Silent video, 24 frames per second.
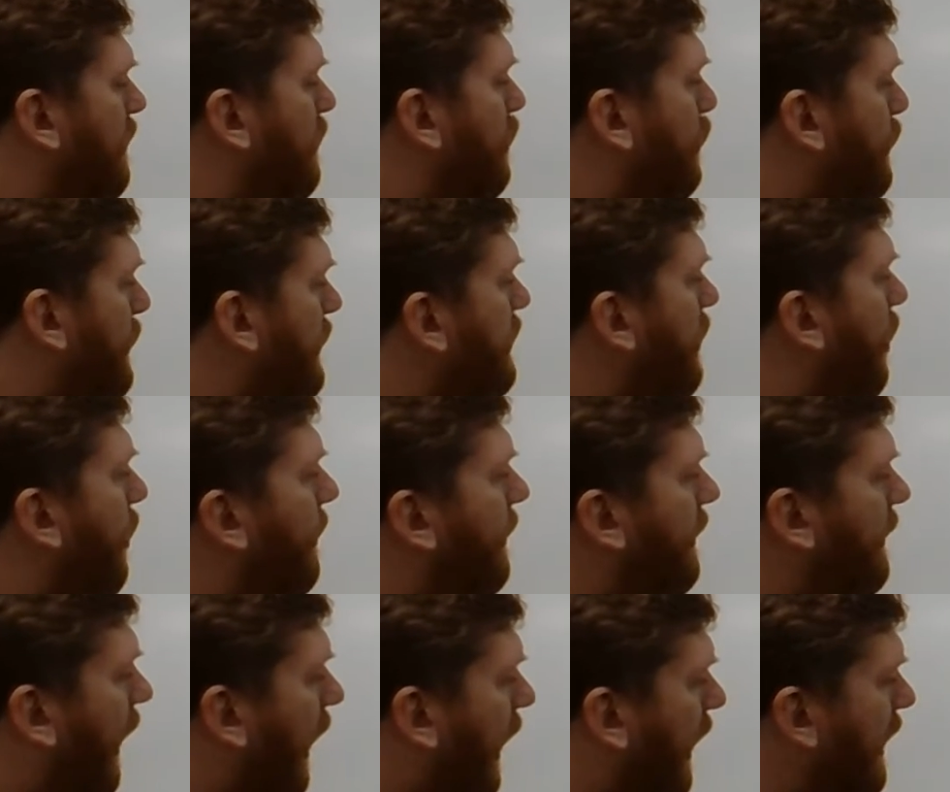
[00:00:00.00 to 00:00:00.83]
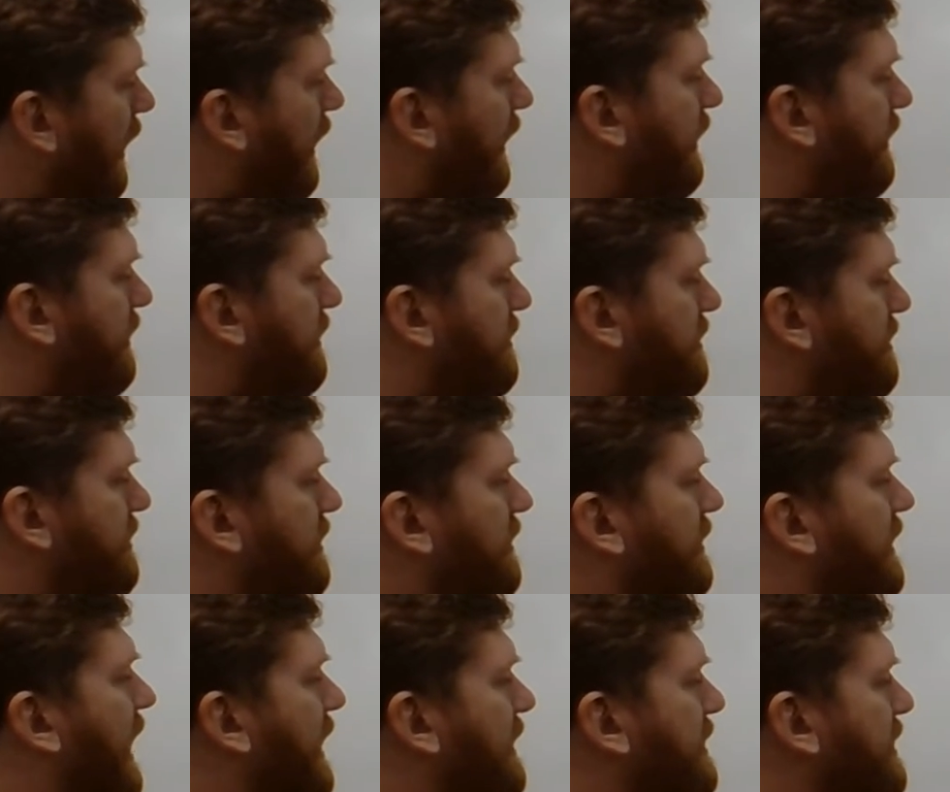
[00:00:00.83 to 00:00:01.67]
We know what r is.
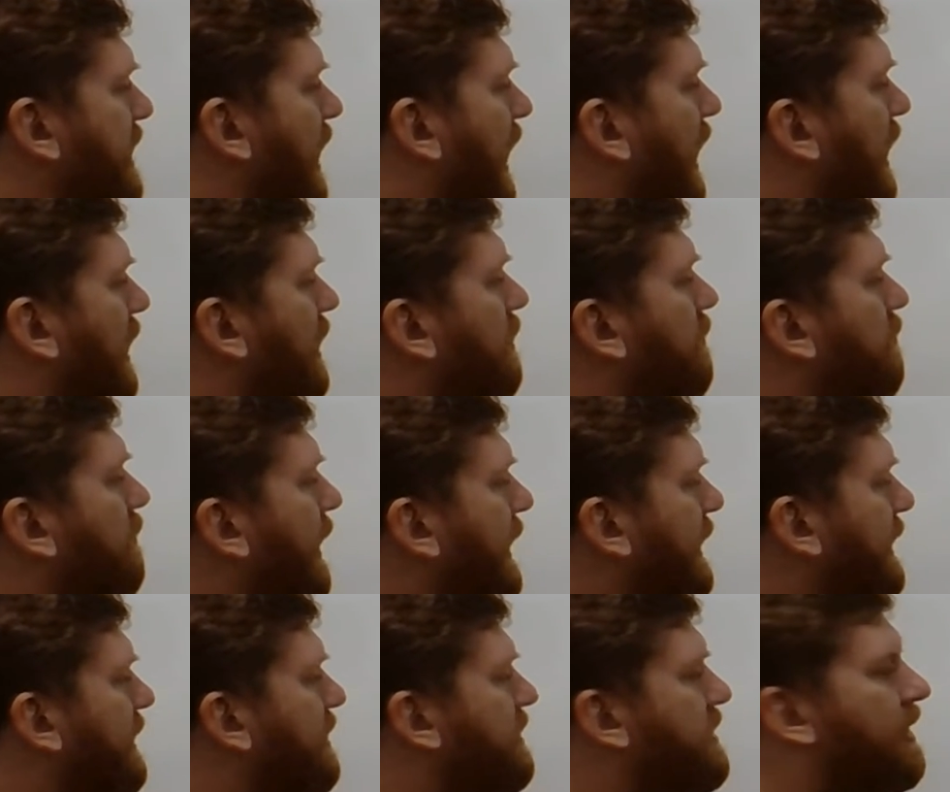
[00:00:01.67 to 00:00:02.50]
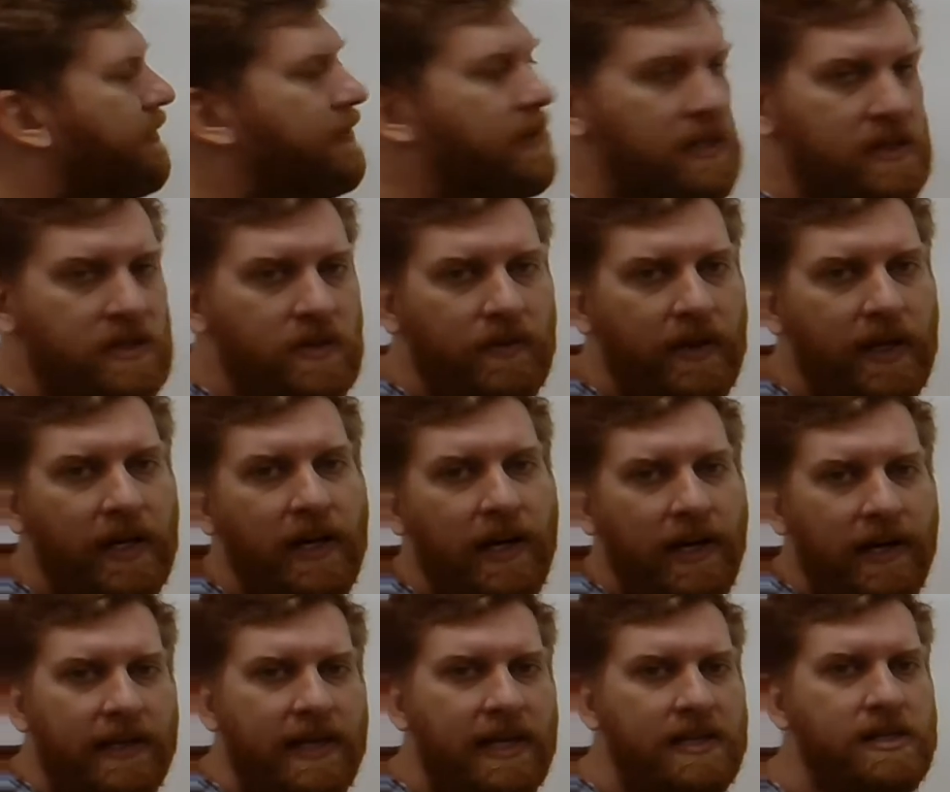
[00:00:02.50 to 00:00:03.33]
That's our radius of the
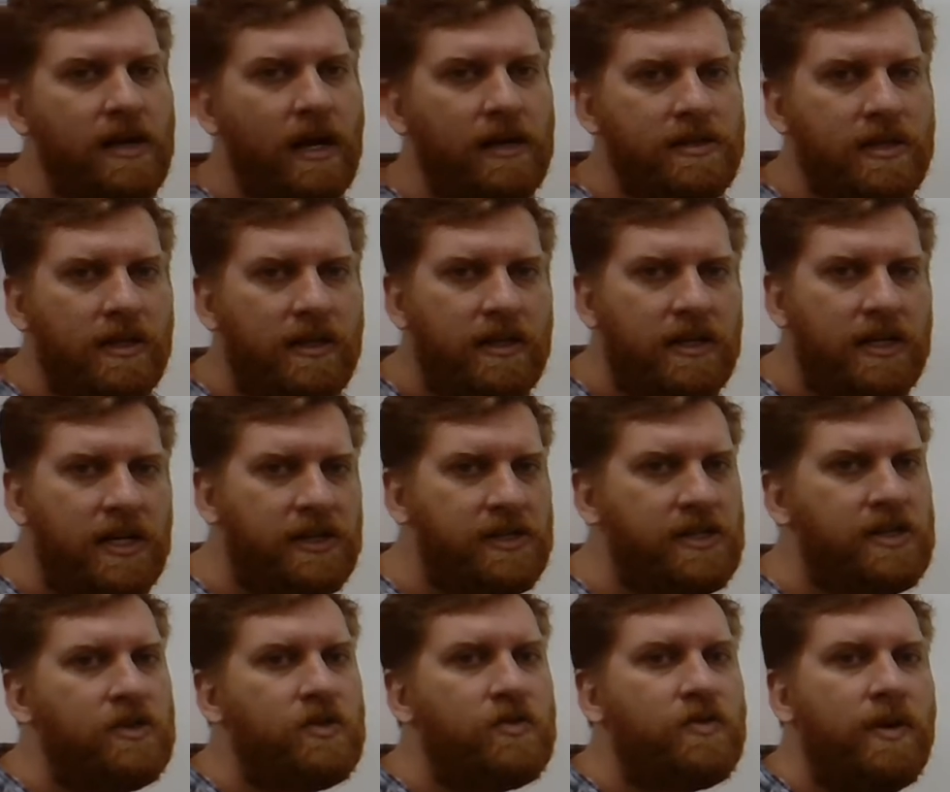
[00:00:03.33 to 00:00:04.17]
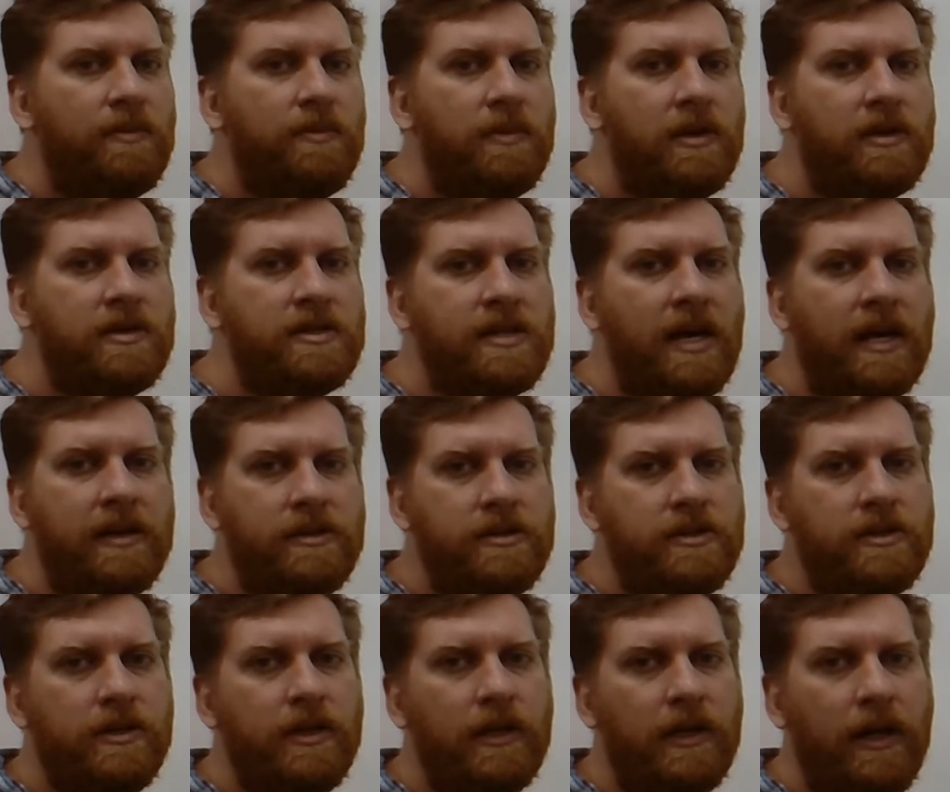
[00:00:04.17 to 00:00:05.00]
sphere. That's also the distance from the sun
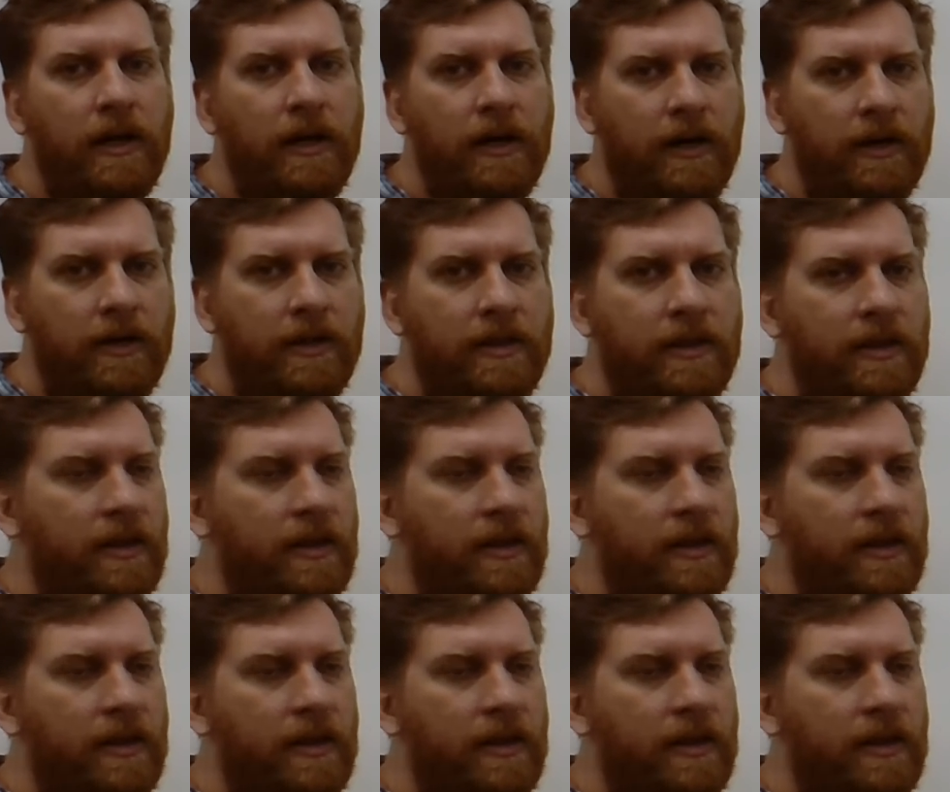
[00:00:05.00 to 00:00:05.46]
to the Earth.